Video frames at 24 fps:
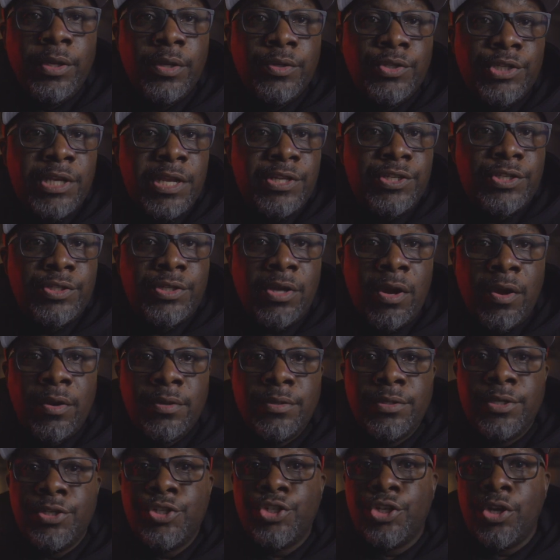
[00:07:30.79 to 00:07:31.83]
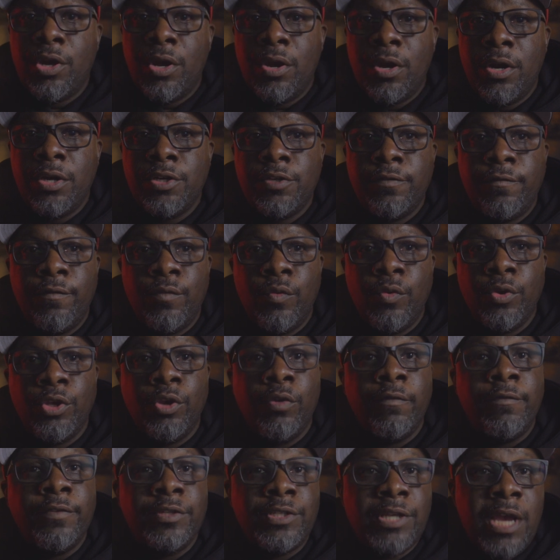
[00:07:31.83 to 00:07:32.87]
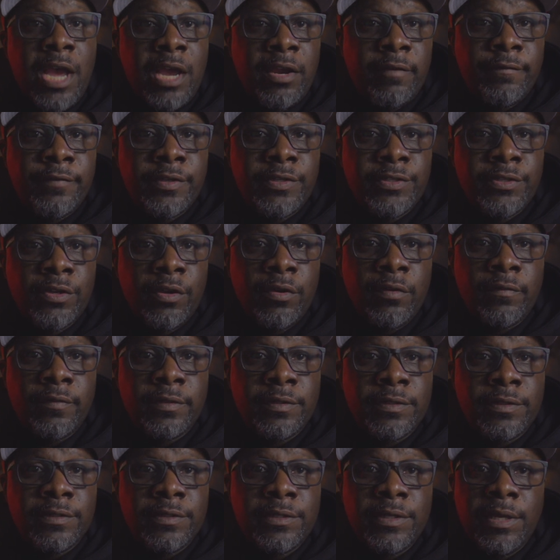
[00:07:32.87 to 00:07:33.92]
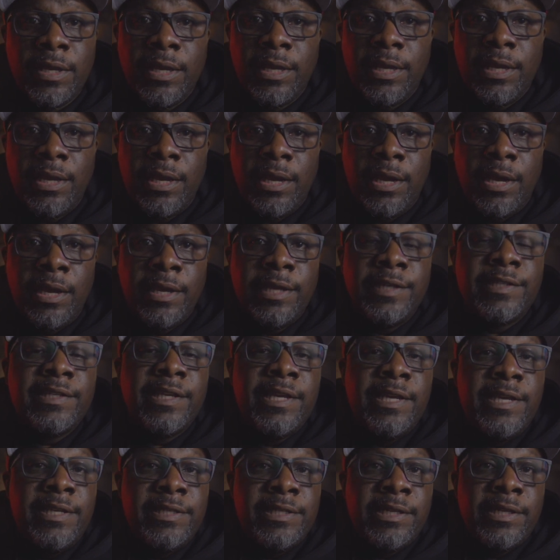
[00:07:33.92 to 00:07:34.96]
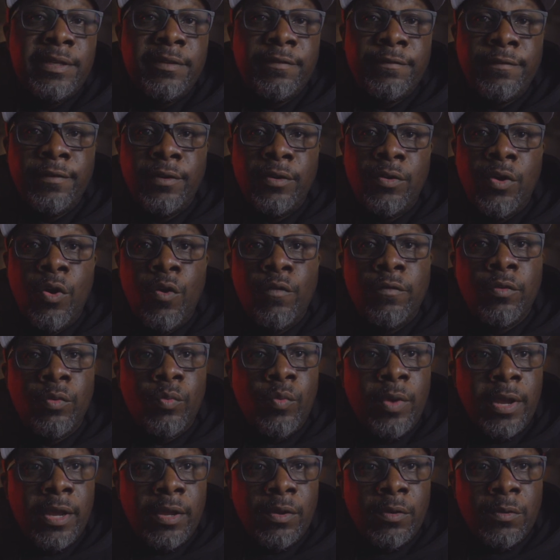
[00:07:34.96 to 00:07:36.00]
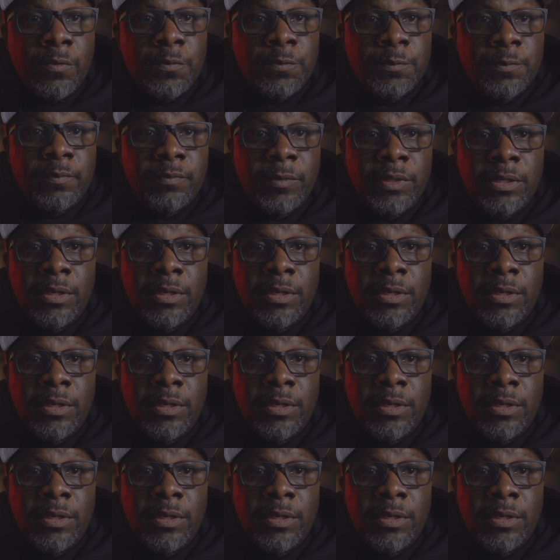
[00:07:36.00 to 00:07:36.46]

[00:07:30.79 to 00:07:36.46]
you're just starting to charge for your photography services, it's easy to feel overwhelmed.